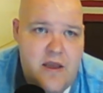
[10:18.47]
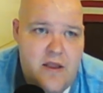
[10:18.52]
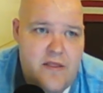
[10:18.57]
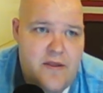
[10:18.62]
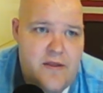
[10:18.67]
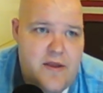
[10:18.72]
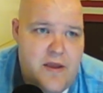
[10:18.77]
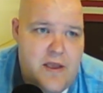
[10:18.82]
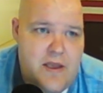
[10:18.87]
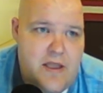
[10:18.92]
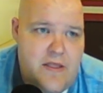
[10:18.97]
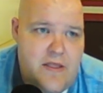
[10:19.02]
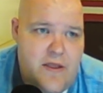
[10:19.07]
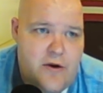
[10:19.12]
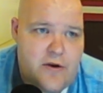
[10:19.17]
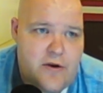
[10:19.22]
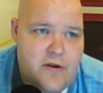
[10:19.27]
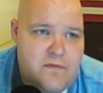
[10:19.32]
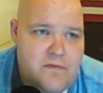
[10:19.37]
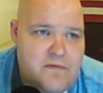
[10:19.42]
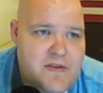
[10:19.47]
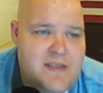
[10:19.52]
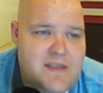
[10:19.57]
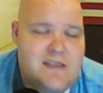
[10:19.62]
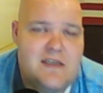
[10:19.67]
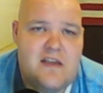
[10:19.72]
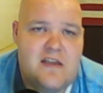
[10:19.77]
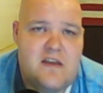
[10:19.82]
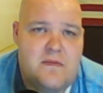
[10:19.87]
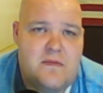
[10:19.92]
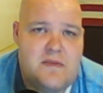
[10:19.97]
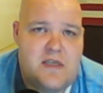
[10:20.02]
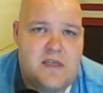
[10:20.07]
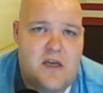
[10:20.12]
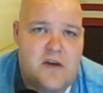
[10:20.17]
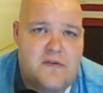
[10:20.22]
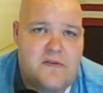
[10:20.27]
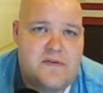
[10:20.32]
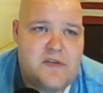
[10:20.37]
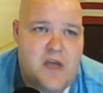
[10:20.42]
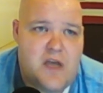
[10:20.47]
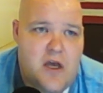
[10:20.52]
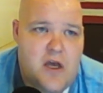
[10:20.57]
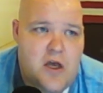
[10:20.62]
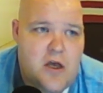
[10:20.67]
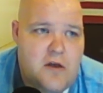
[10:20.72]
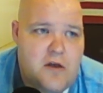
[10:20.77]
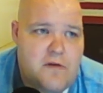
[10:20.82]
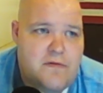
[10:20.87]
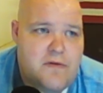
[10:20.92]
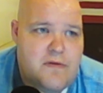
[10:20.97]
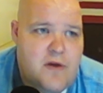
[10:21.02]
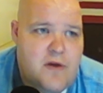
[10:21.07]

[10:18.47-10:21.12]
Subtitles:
They're convincing themselves of